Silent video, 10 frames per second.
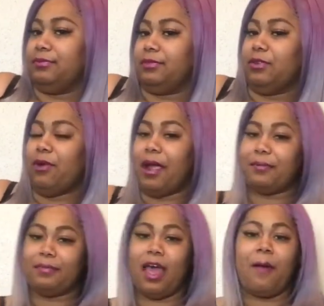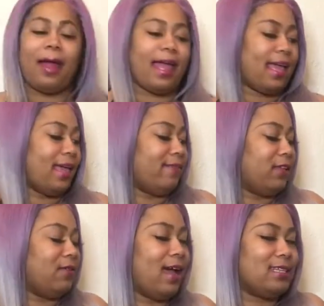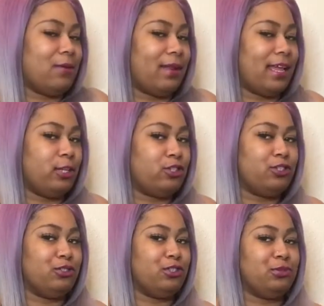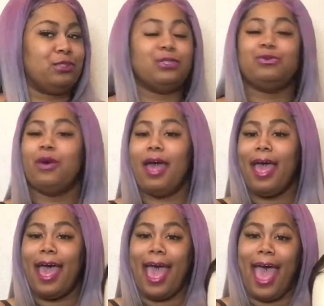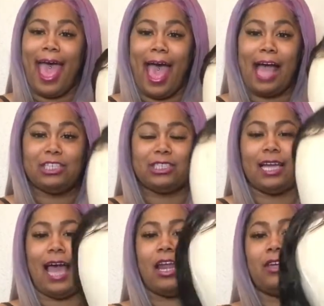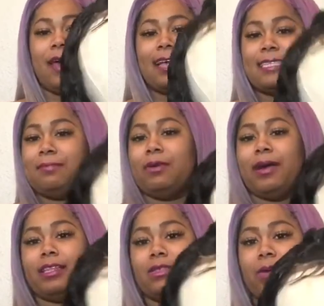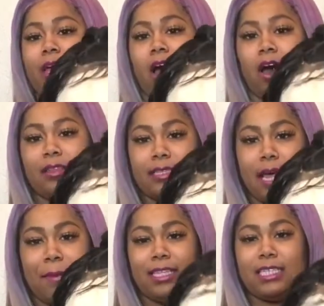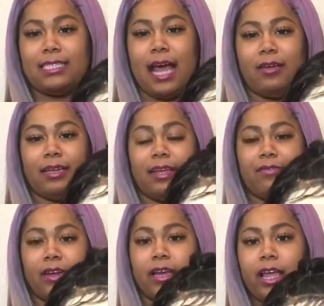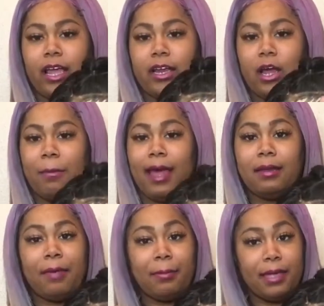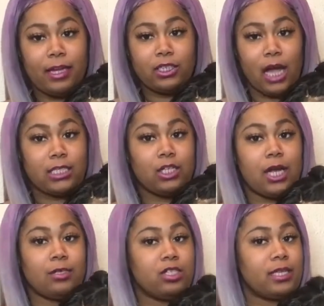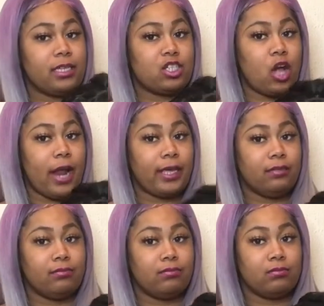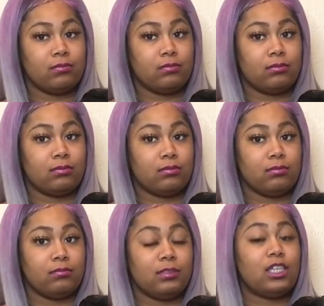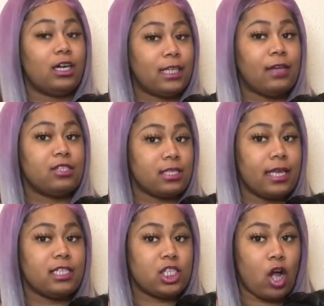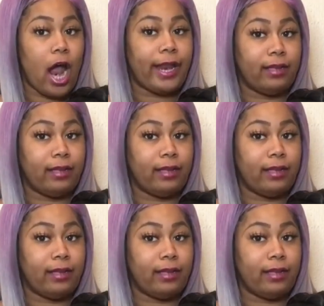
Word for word: You right. All right, and then you guys, I want to introduce you to Ashley. I know you guys see me wear this wig all the time. I just styled it different. Don't mind the baby hairs, y'all. I told y'all just getting started. Told y'all just getting started.